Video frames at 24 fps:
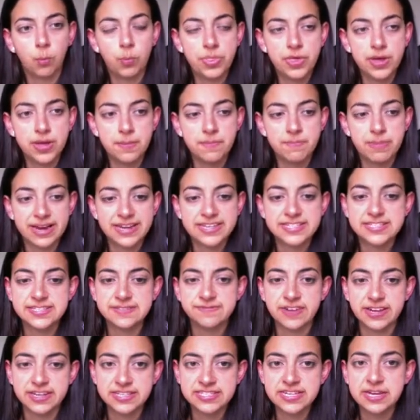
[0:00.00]
the
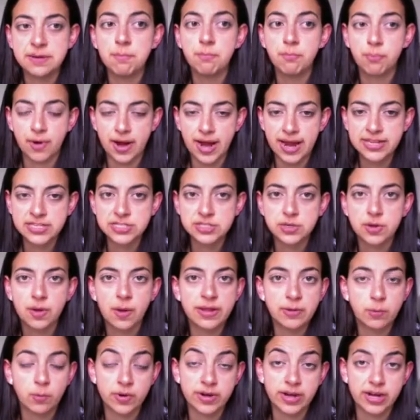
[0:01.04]
vaccine brands
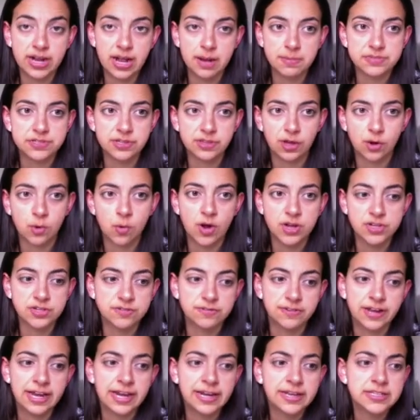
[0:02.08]
when it comes to the
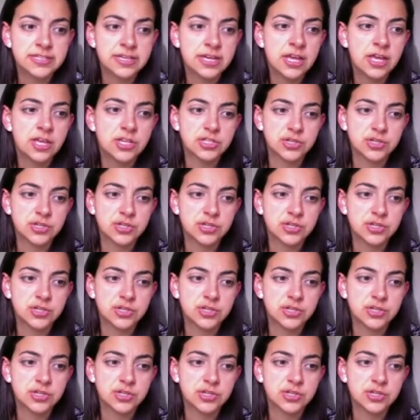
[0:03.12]
quadrivalent.